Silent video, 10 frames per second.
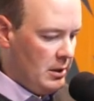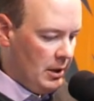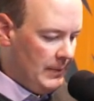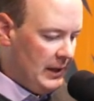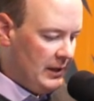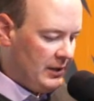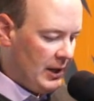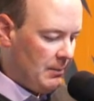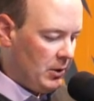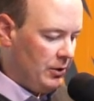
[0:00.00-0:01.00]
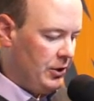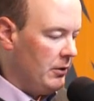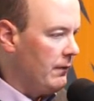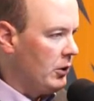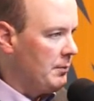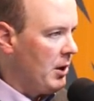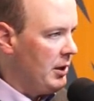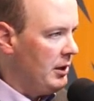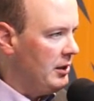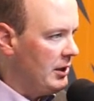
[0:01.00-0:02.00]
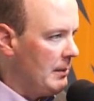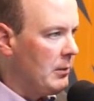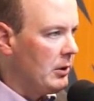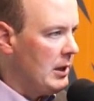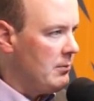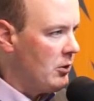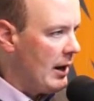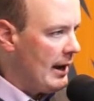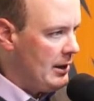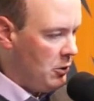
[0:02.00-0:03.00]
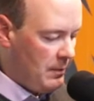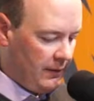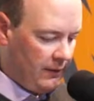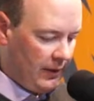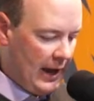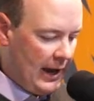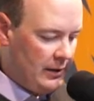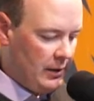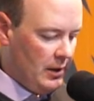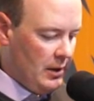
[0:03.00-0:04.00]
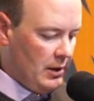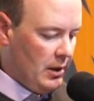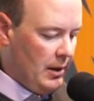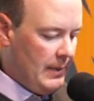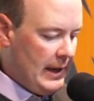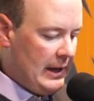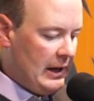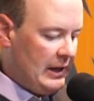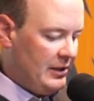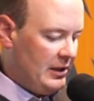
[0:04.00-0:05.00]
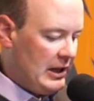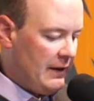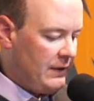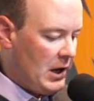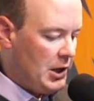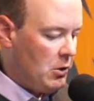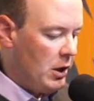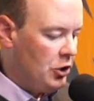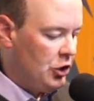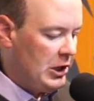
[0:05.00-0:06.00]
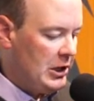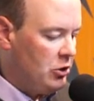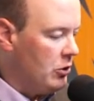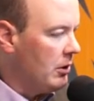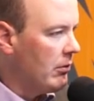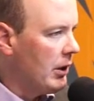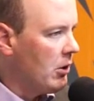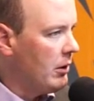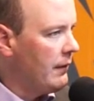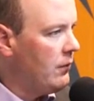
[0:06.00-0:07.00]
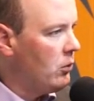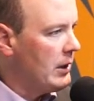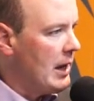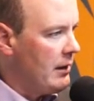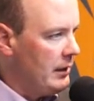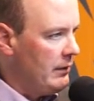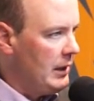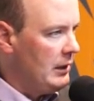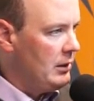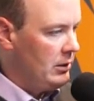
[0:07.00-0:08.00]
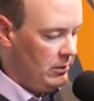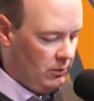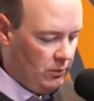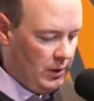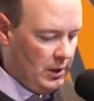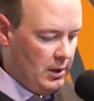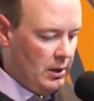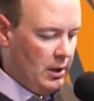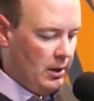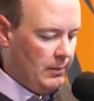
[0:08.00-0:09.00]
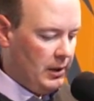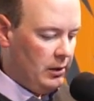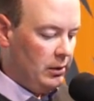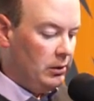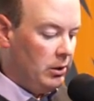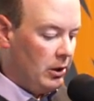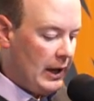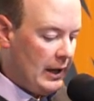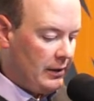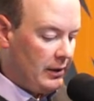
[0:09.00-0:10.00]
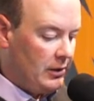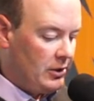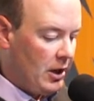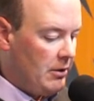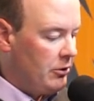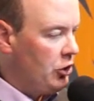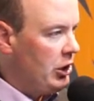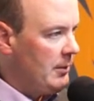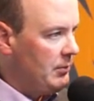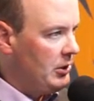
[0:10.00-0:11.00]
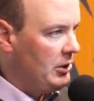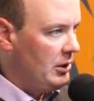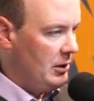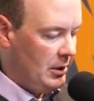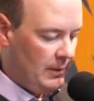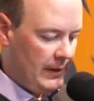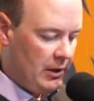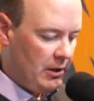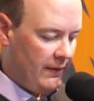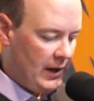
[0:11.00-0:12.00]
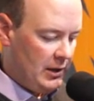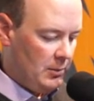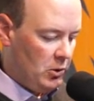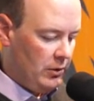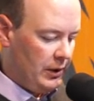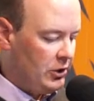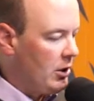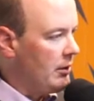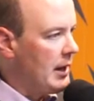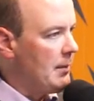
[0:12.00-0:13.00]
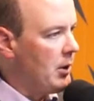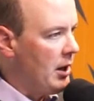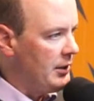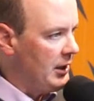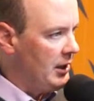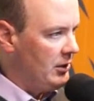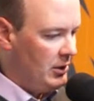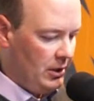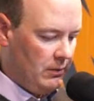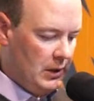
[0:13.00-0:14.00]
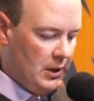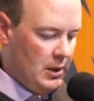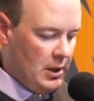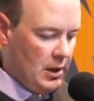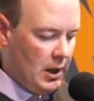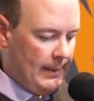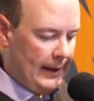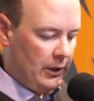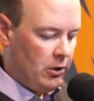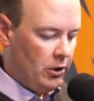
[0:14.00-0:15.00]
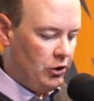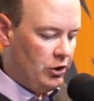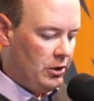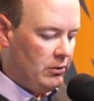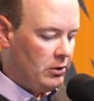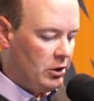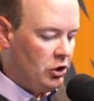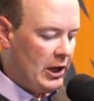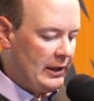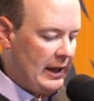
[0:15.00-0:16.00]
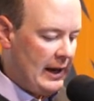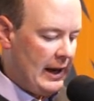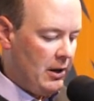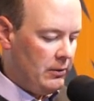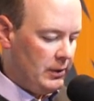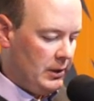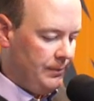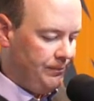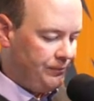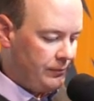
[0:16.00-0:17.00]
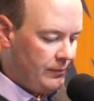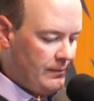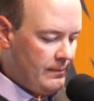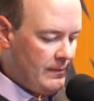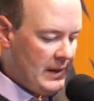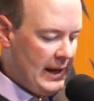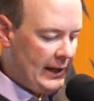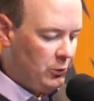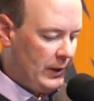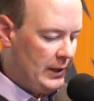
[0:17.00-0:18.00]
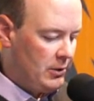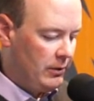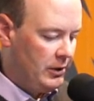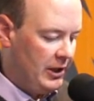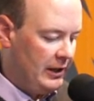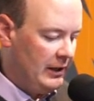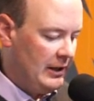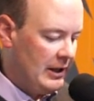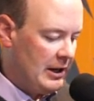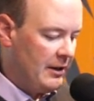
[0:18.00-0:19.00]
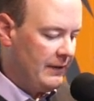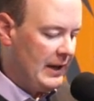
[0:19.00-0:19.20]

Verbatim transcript: um, in December, so first part of December, keep your eye open for that. Um, NICF.org, and you can click on the Fulton County link to um, look at the scholarships um, that are available and start that process. So um, I encourage students to check that out. Um, as we get toward the end of the year,